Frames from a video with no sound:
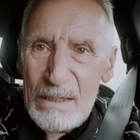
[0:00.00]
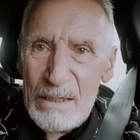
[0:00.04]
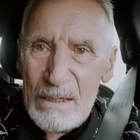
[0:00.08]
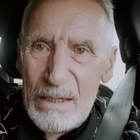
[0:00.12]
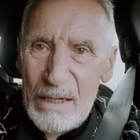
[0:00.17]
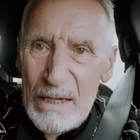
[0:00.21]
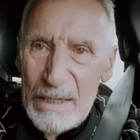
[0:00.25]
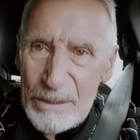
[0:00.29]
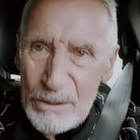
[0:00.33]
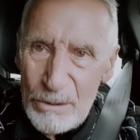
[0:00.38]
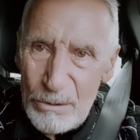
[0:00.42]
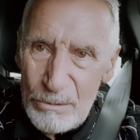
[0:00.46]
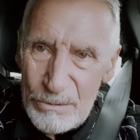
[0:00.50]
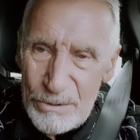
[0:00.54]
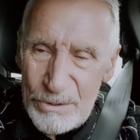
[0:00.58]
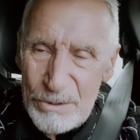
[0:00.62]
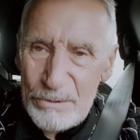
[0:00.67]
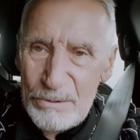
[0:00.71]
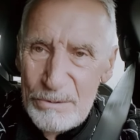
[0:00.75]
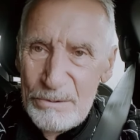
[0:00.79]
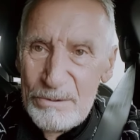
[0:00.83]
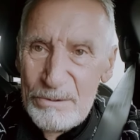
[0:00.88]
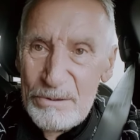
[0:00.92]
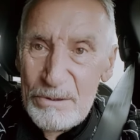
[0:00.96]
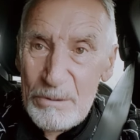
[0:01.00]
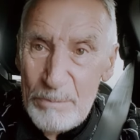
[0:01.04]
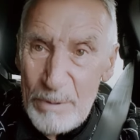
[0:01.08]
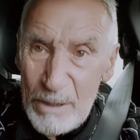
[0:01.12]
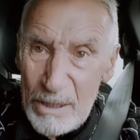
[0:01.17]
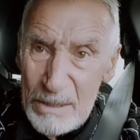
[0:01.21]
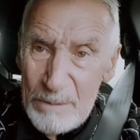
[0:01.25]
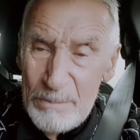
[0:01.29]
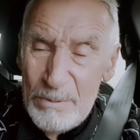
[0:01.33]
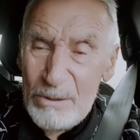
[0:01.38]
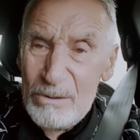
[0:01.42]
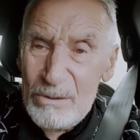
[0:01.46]
I go to the
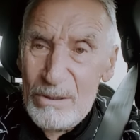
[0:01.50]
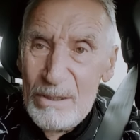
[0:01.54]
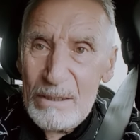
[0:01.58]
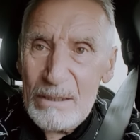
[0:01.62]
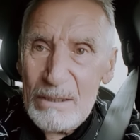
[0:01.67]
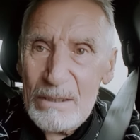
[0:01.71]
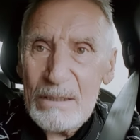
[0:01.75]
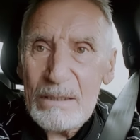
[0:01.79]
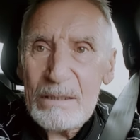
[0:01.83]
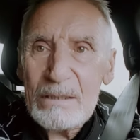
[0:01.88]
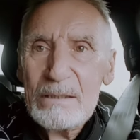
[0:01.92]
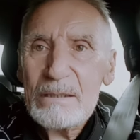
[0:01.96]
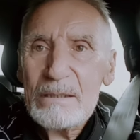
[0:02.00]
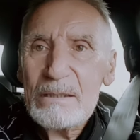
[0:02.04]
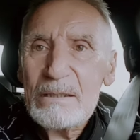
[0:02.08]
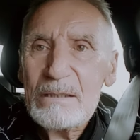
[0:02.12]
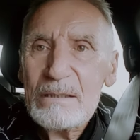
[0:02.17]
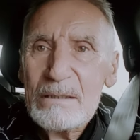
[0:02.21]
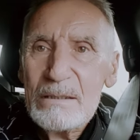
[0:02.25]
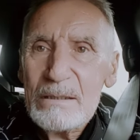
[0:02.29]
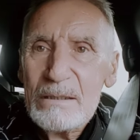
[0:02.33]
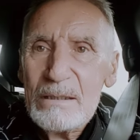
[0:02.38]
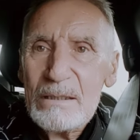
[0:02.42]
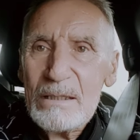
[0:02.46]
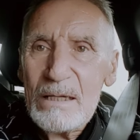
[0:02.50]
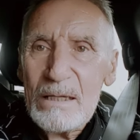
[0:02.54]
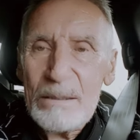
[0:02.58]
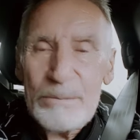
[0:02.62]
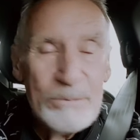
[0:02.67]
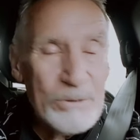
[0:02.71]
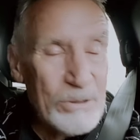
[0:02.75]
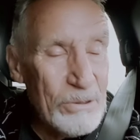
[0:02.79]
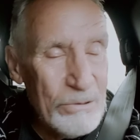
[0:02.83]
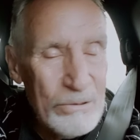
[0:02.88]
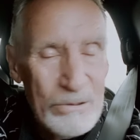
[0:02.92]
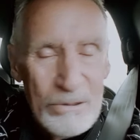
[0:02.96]
Bible.
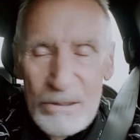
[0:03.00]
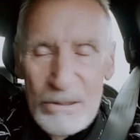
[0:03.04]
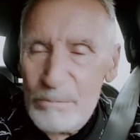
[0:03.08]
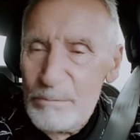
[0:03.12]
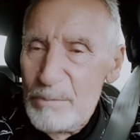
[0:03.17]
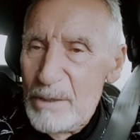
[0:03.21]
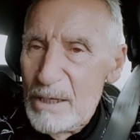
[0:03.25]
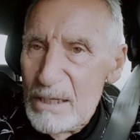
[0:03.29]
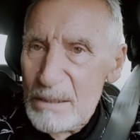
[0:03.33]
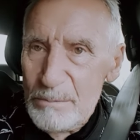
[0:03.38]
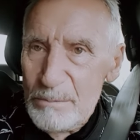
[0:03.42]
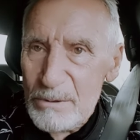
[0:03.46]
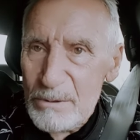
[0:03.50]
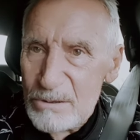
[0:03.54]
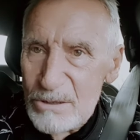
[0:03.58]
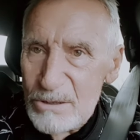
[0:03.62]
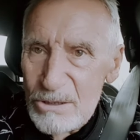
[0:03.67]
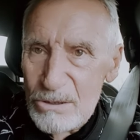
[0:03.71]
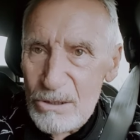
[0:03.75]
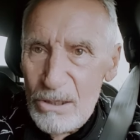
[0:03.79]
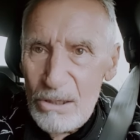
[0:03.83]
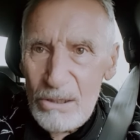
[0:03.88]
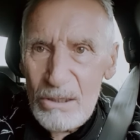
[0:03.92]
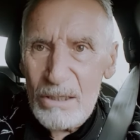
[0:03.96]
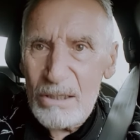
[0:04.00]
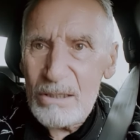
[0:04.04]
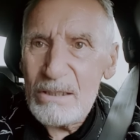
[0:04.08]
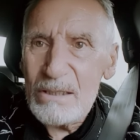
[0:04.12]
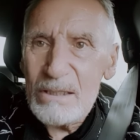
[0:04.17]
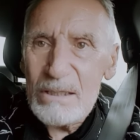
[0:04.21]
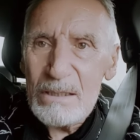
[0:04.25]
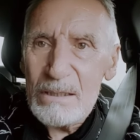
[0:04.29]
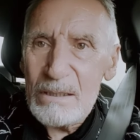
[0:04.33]
I'm not a Bible scholar.